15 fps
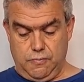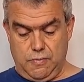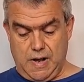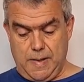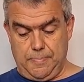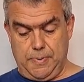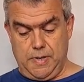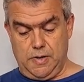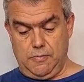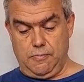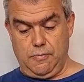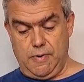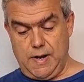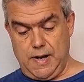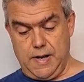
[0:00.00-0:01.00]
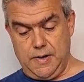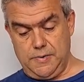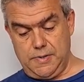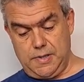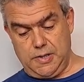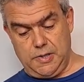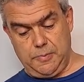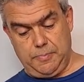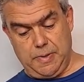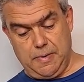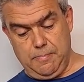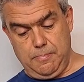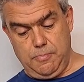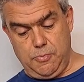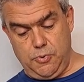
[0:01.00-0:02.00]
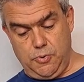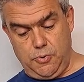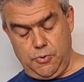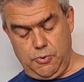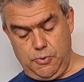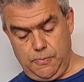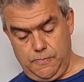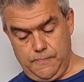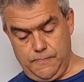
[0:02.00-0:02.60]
Wrap it around a little bit more.